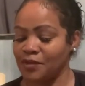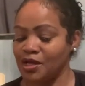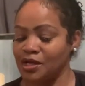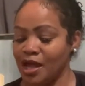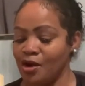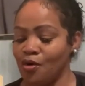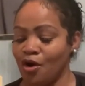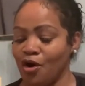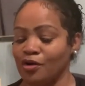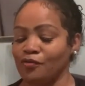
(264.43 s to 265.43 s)
nail
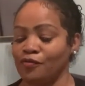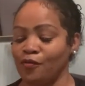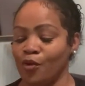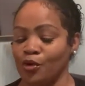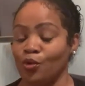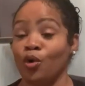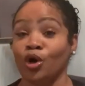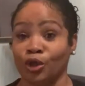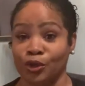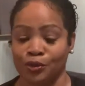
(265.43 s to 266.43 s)
art foil
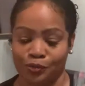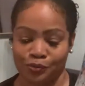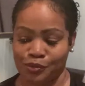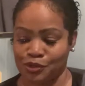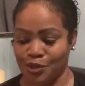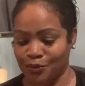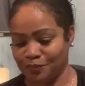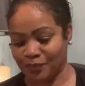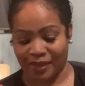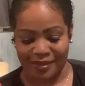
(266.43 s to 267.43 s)
glue. So
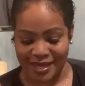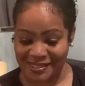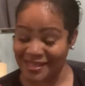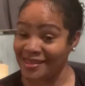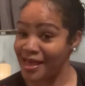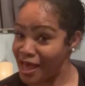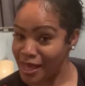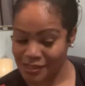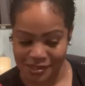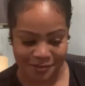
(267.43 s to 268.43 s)
that's that.
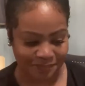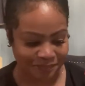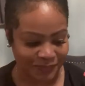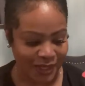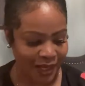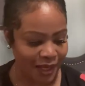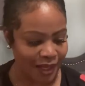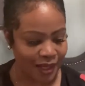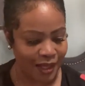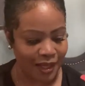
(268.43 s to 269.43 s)

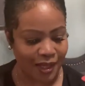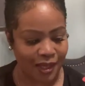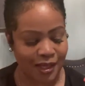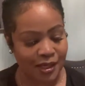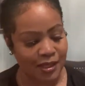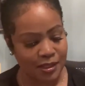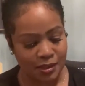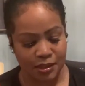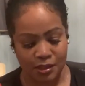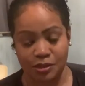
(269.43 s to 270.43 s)

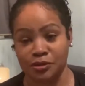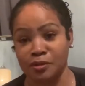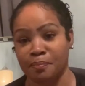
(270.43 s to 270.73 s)
And here's the